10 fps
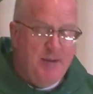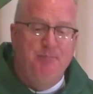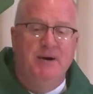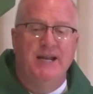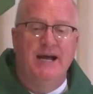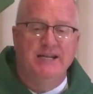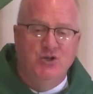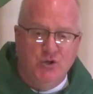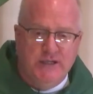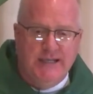But I
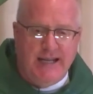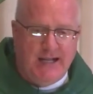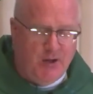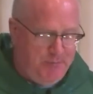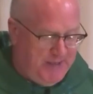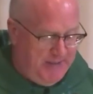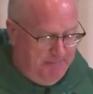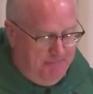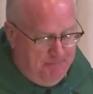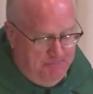couldn't help it,
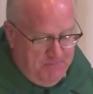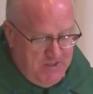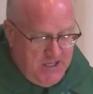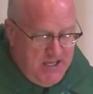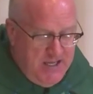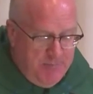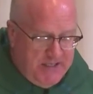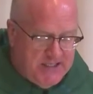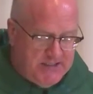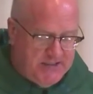
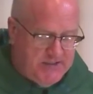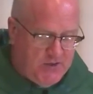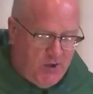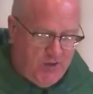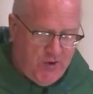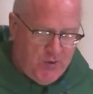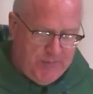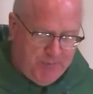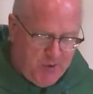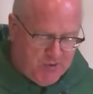because although
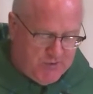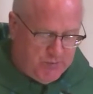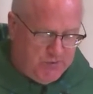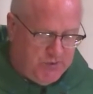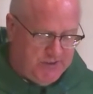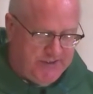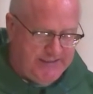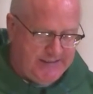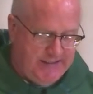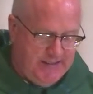it broke the
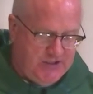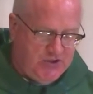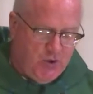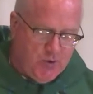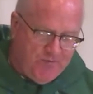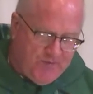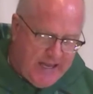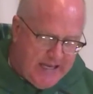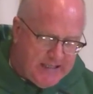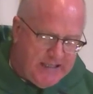rules, this joke
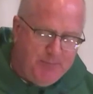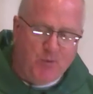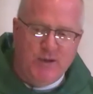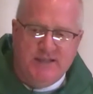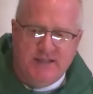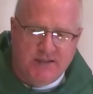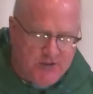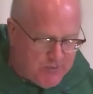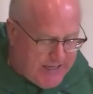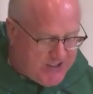vaguely points in the
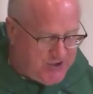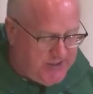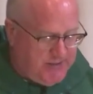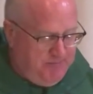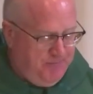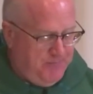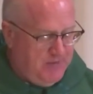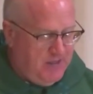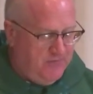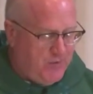direction
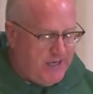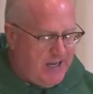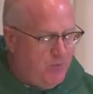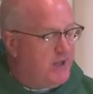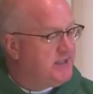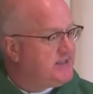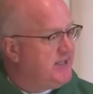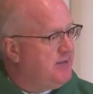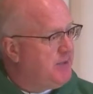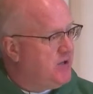of what I want to
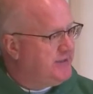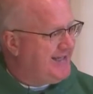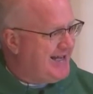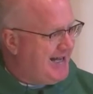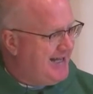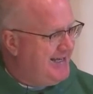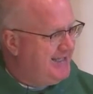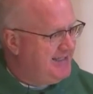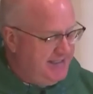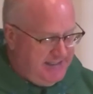say about God
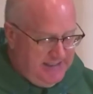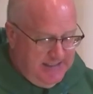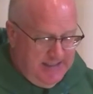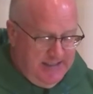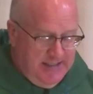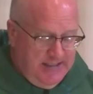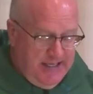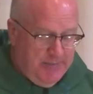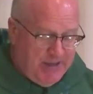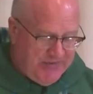
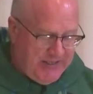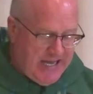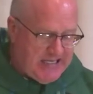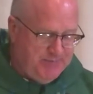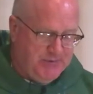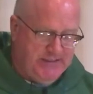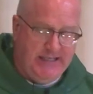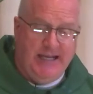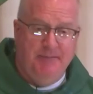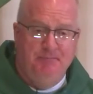and about the gospel
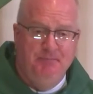today.